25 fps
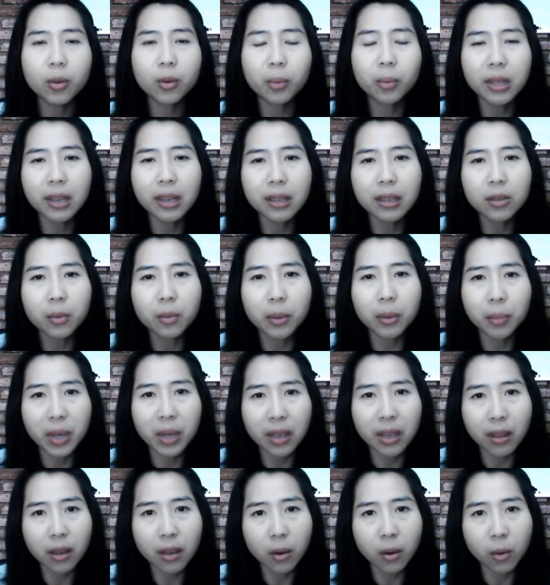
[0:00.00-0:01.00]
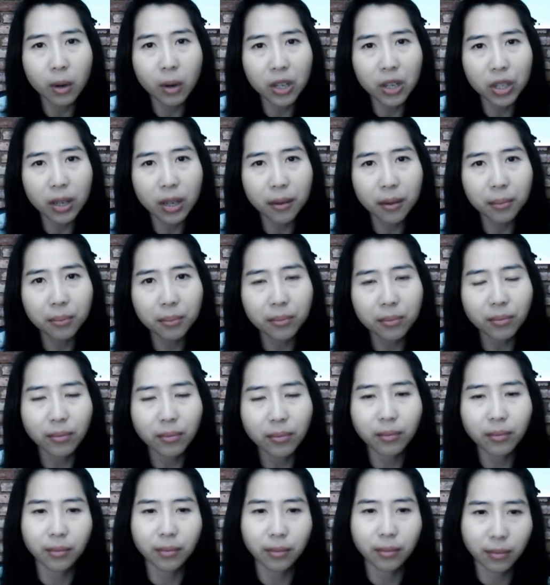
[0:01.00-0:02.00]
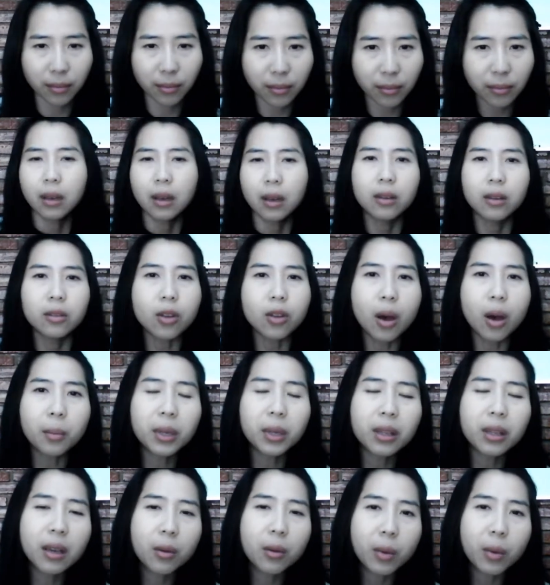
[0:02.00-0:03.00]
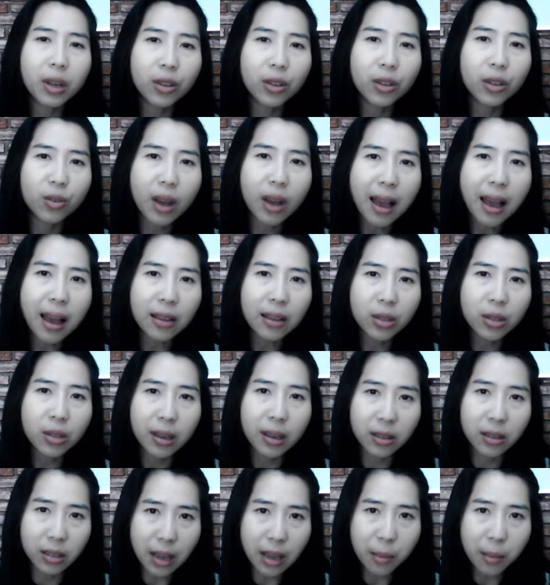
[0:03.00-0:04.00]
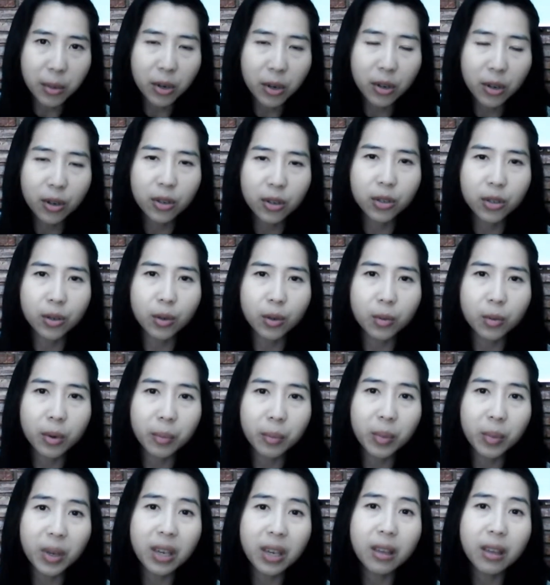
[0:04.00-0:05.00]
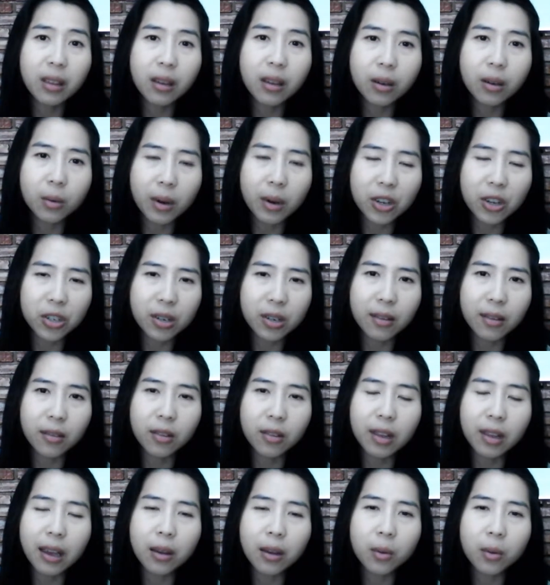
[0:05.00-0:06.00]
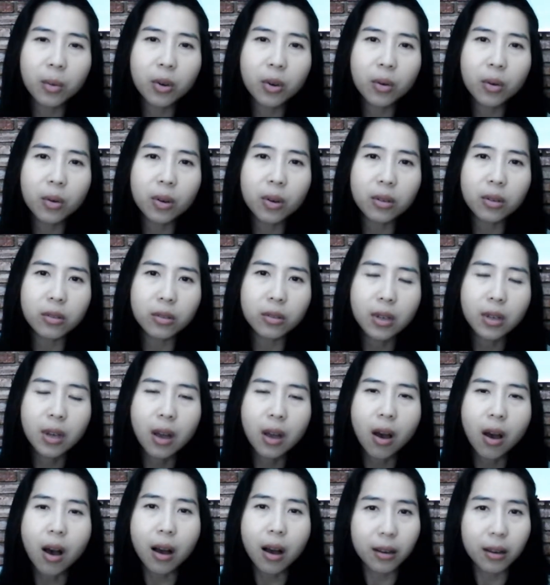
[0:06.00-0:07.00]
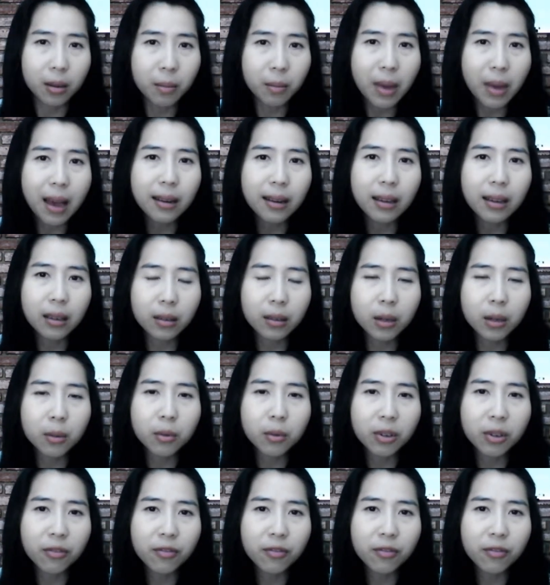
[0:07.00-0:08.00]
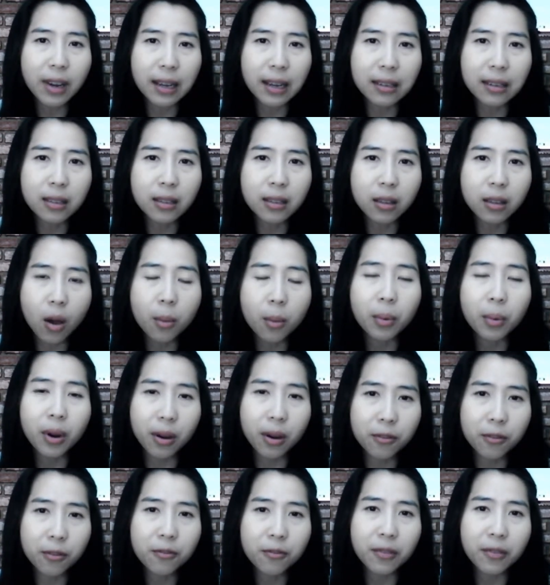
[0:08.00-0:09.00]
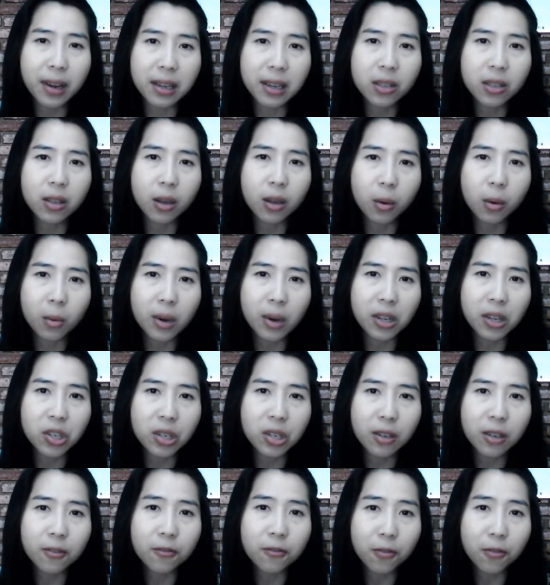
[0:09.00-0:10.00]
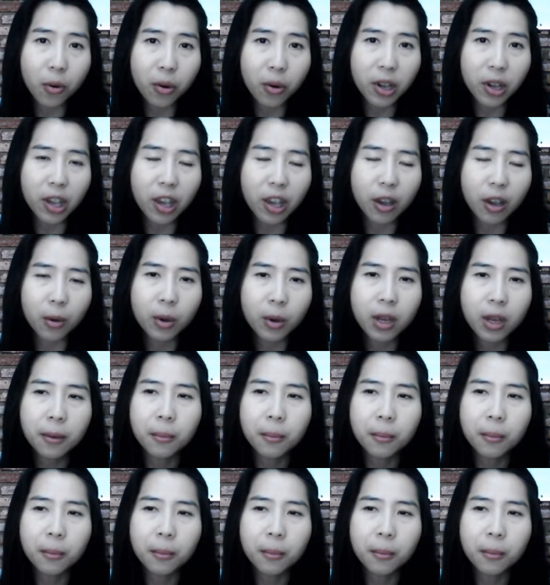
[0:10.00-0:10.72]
please repeat the question? Normally, when you ask the examiner to repeat the question, they will automatically rephrase or paraphrase the question for you.